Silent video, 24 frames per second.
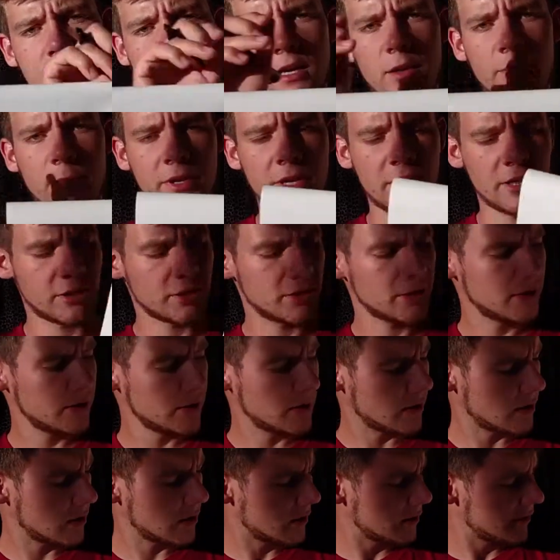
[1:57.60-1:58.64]
a combination
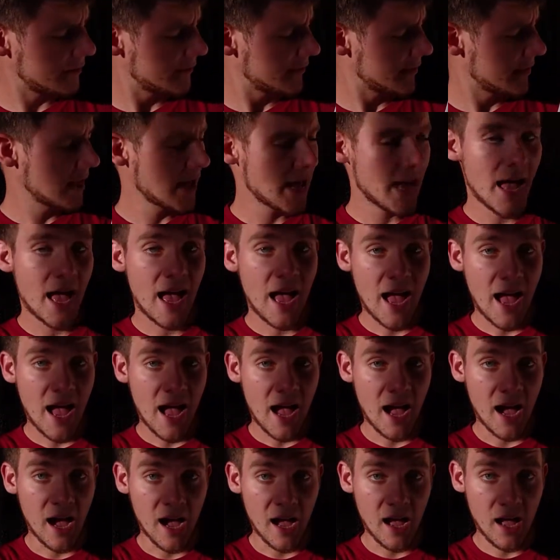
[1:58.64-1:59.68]
of
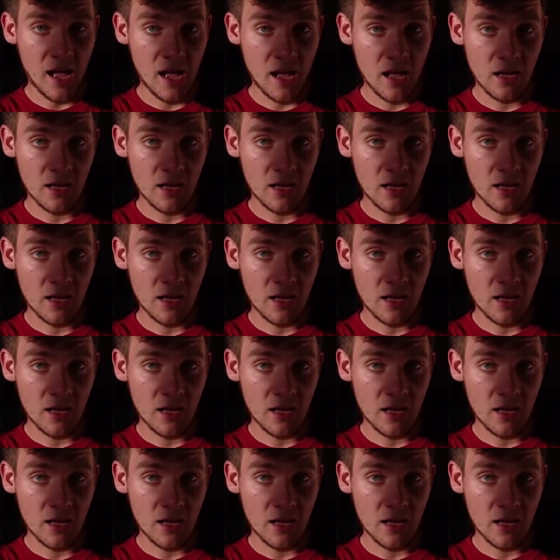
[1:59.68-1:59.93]
a